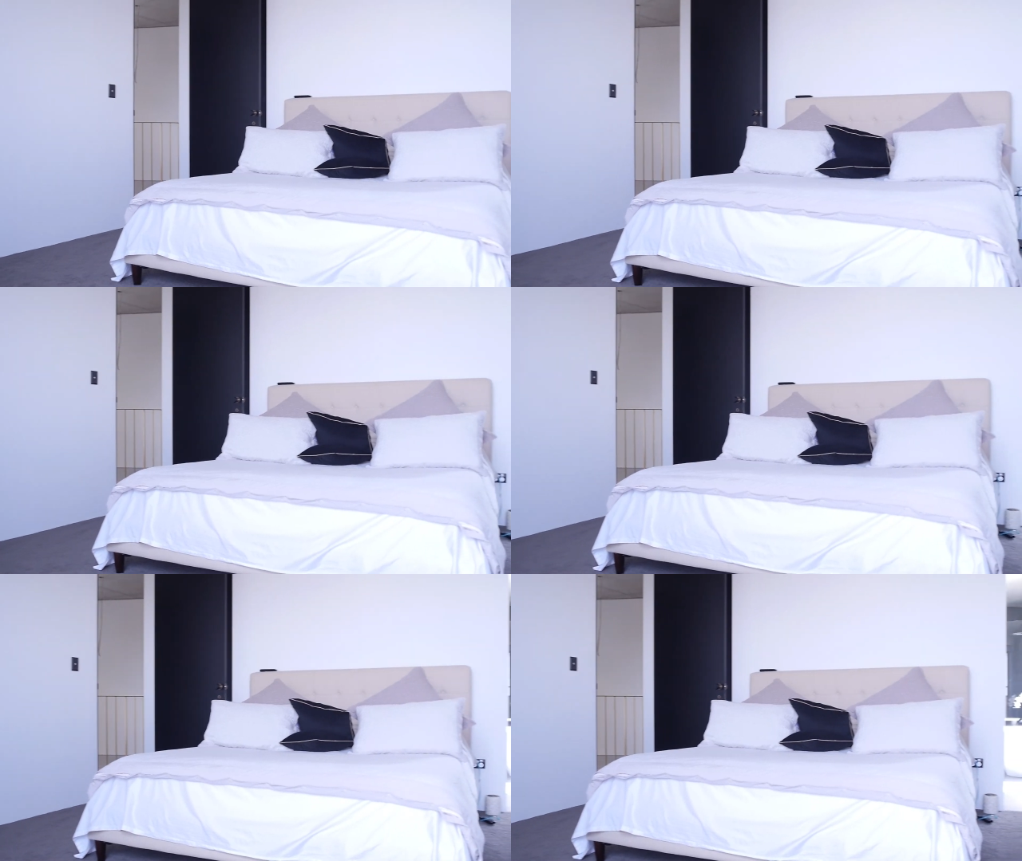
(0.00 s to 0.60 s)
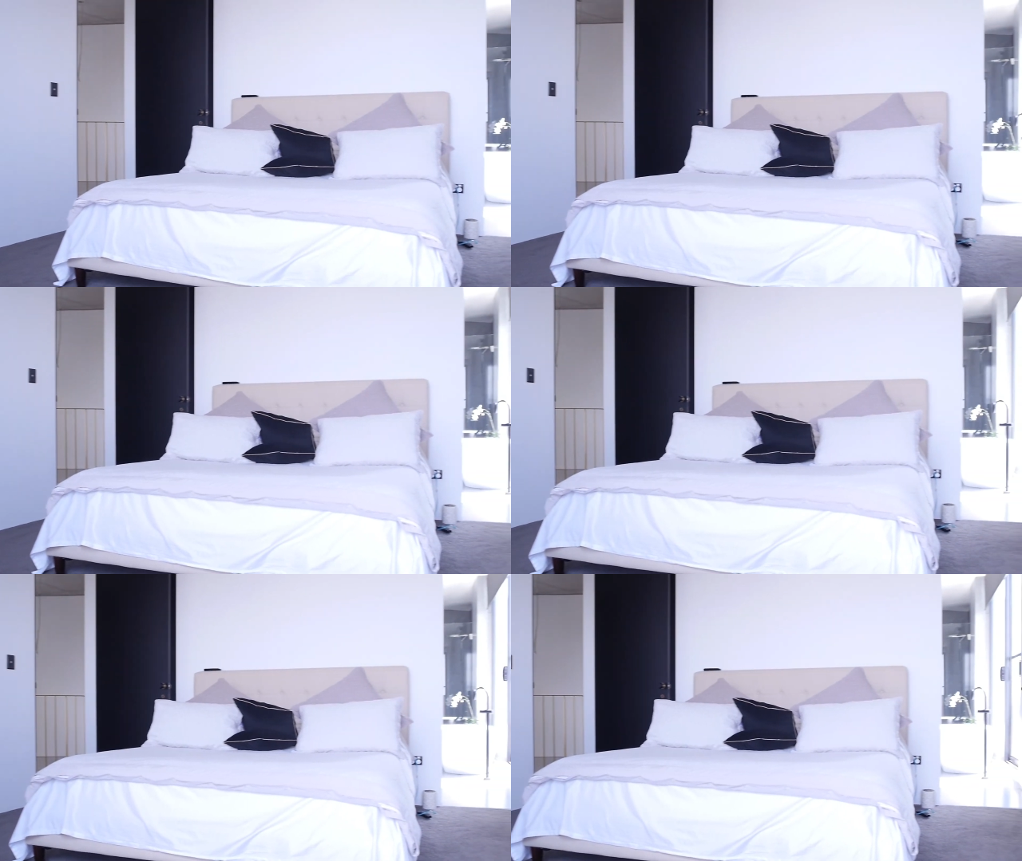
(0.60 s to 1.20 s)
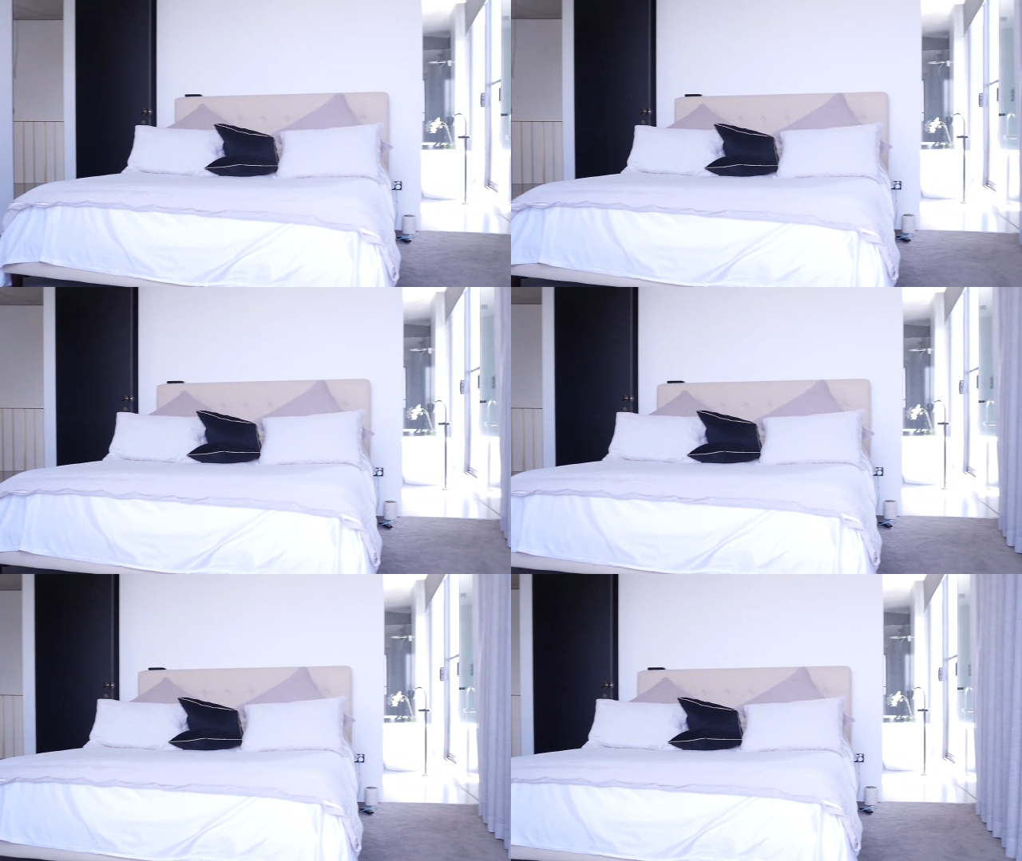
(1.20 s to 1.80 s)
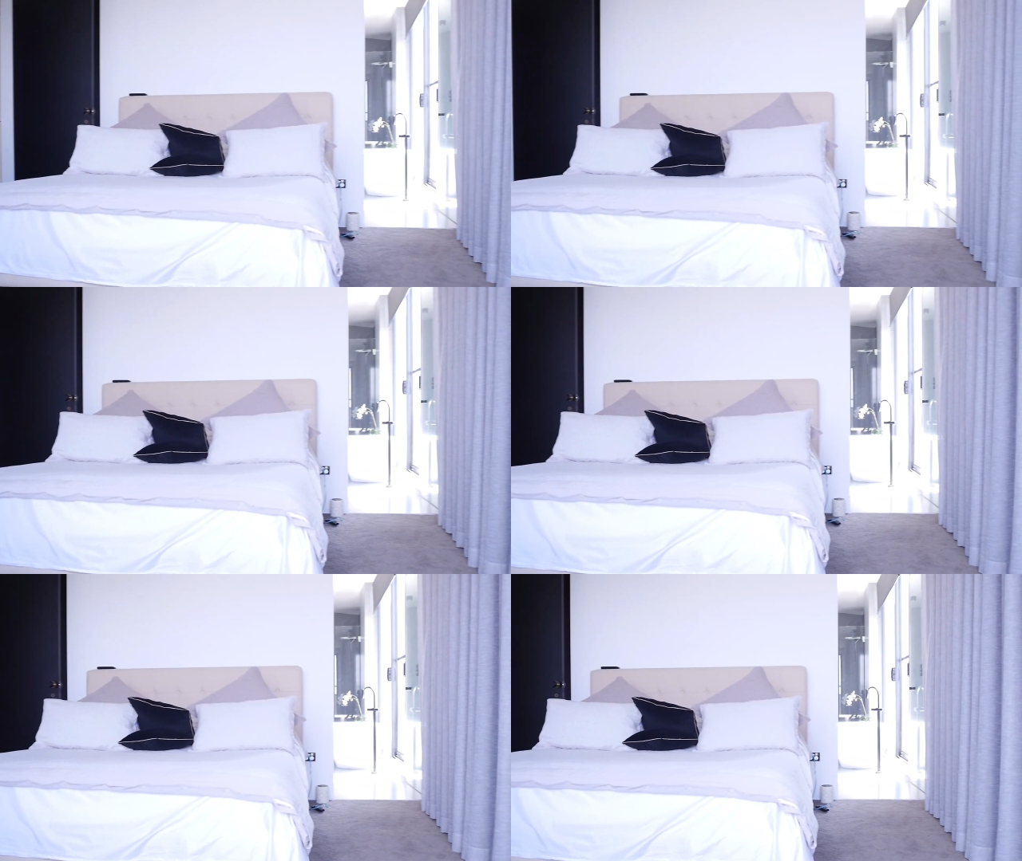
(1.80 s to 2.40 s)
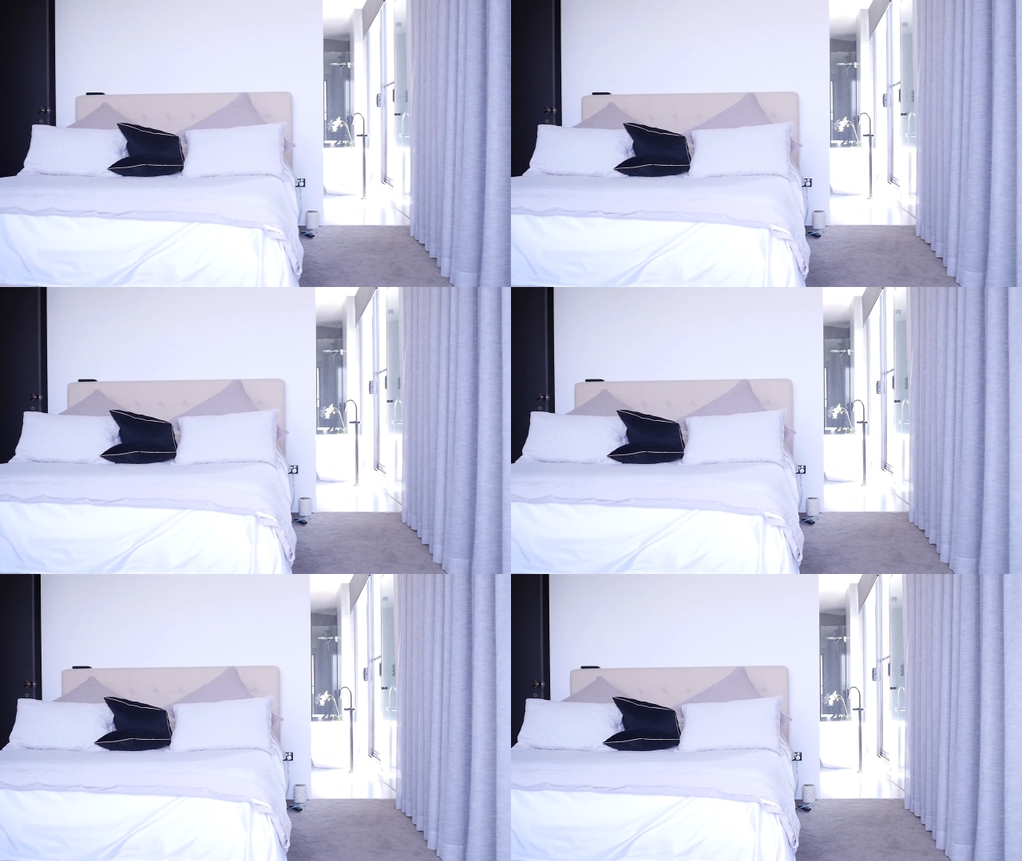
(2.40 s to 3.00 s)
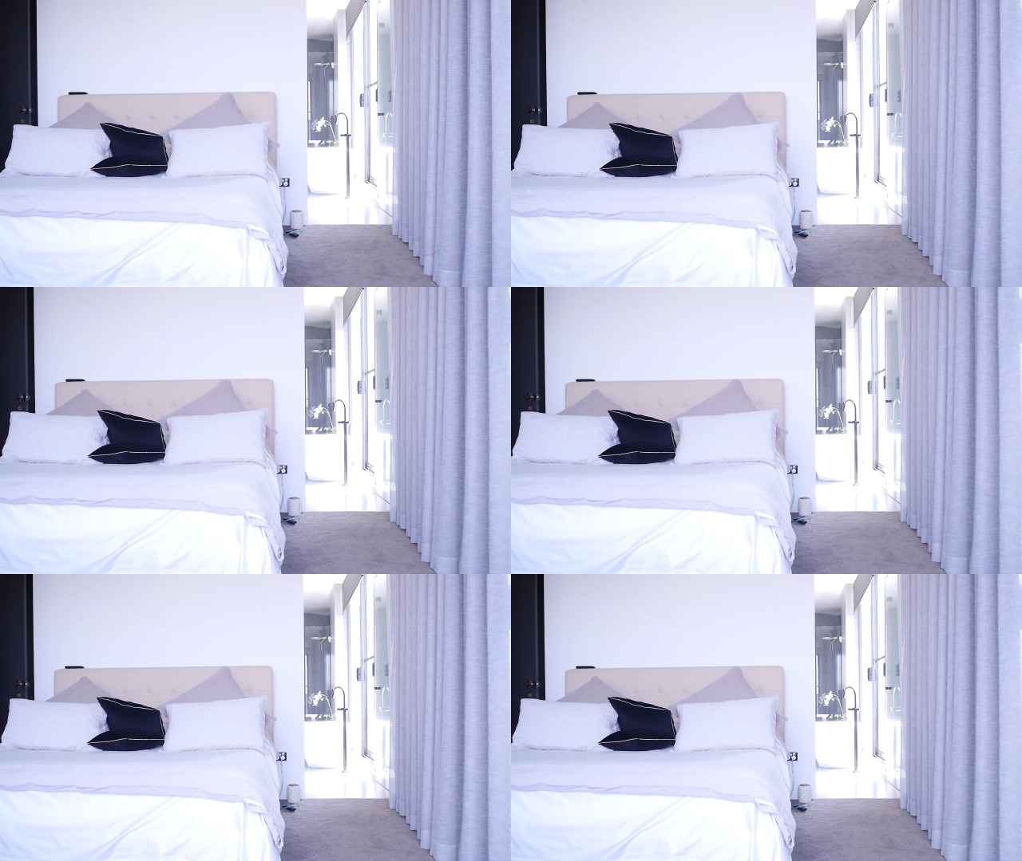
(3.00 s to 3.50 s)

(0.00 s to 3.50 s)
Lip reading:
No face is visible, so there are no lips to read.